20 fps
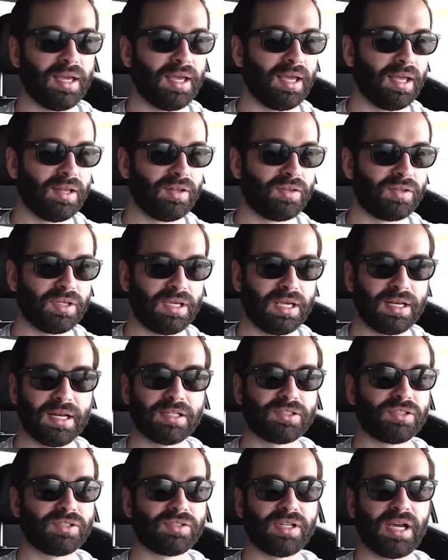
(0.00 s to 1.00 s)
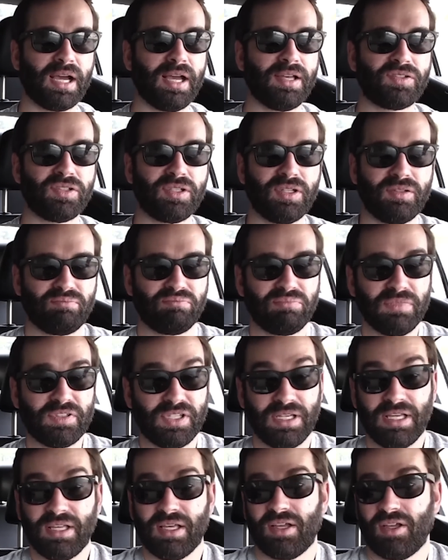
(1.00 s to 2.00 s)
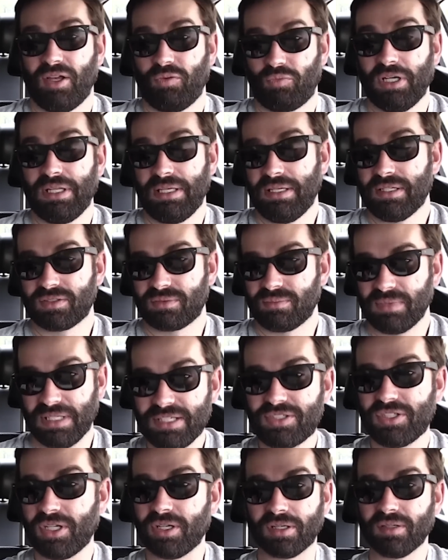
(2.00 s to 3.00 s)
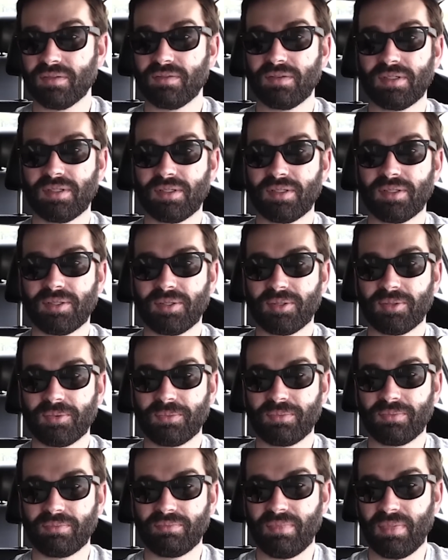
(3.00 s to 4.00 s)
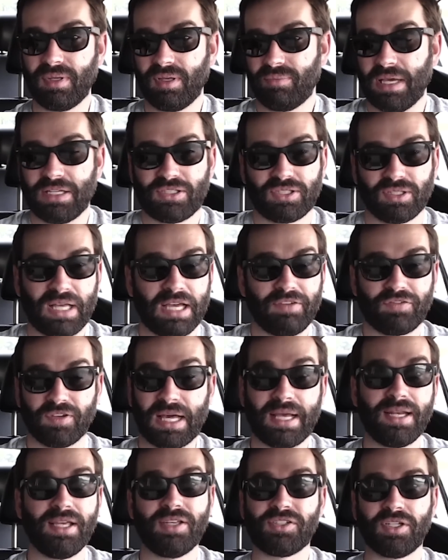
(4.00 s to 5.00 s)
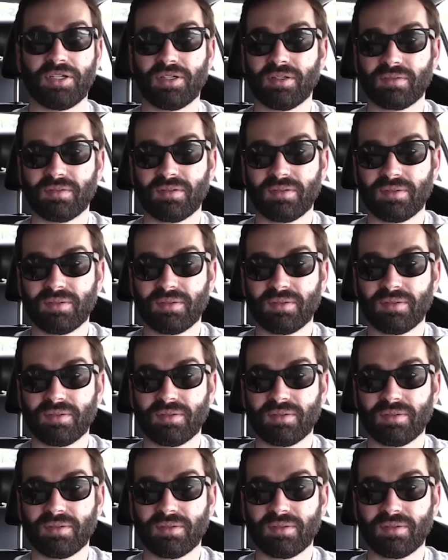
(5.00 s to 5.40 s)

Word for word: and to get exercise, it, it really is easier. It makes your life a lot easier.